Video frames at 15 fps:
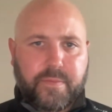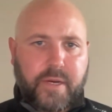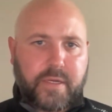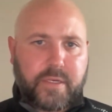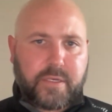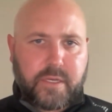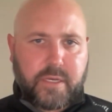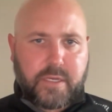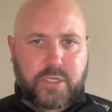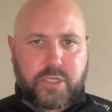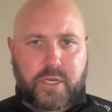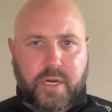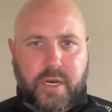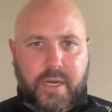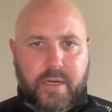puck gets
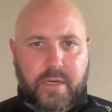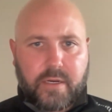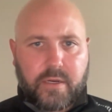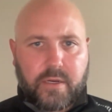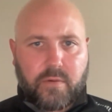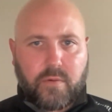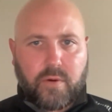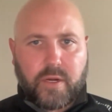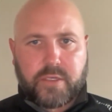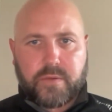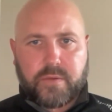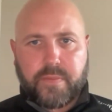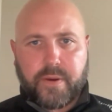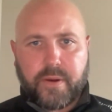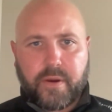shot, you're
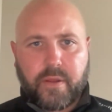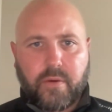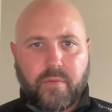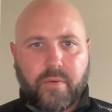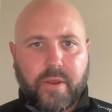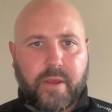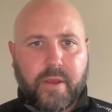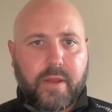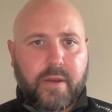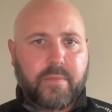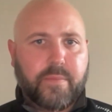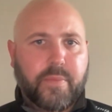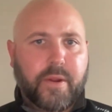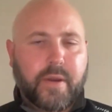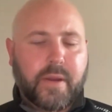watching the puck all the way
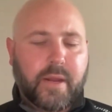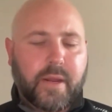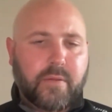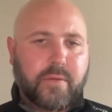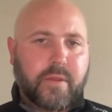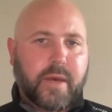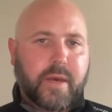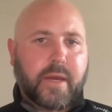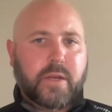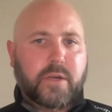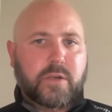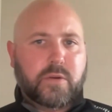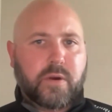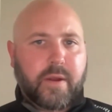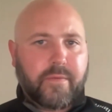in, but not only that,
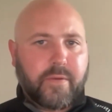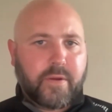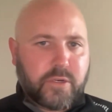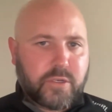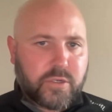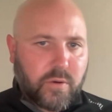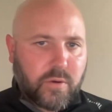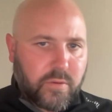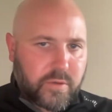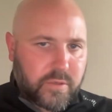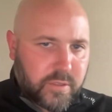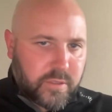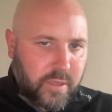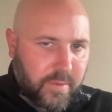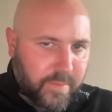you're driving your
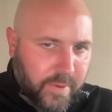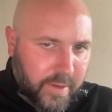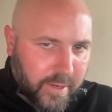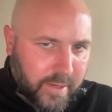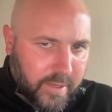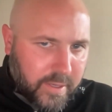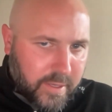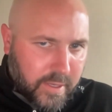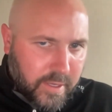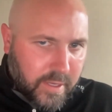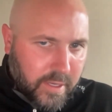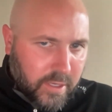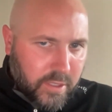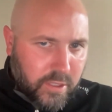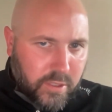shoulders to the puck,
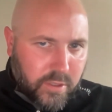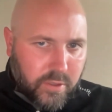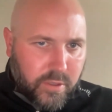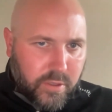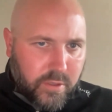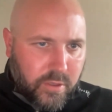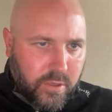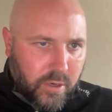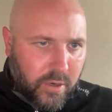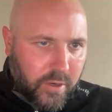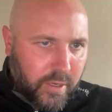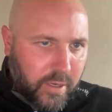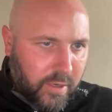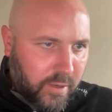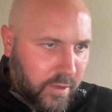you're
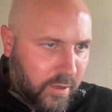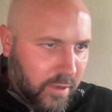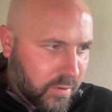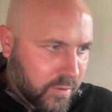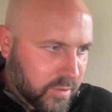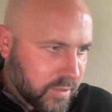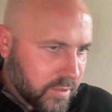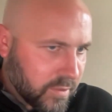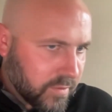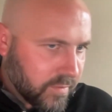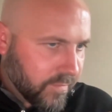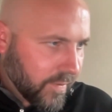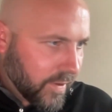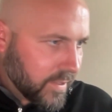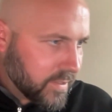turning your nose so
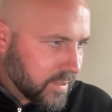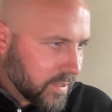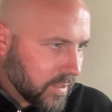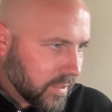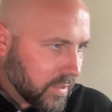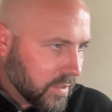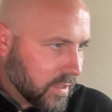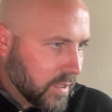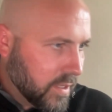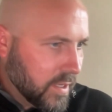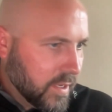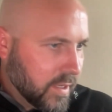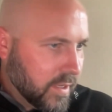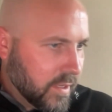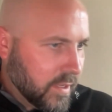it's facing,
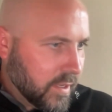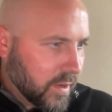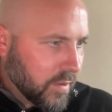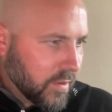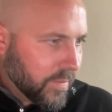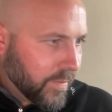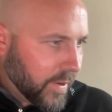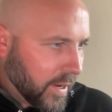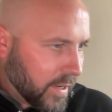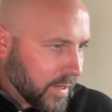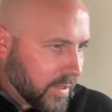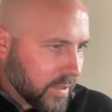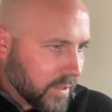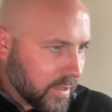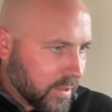the
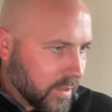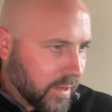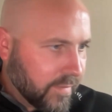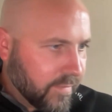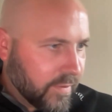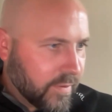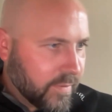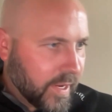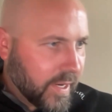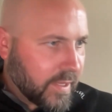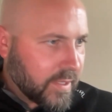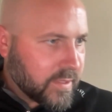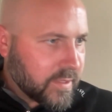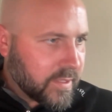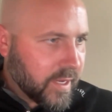pocket of your glove when you
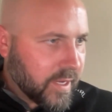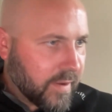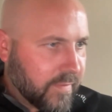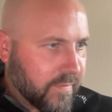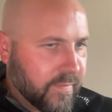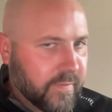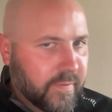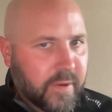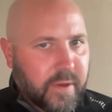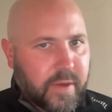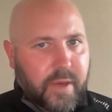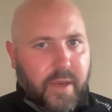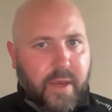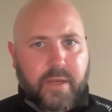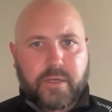make the save,
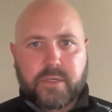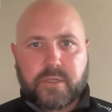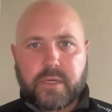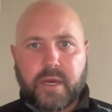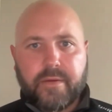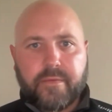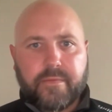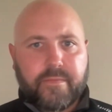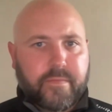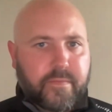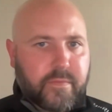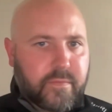and just kind of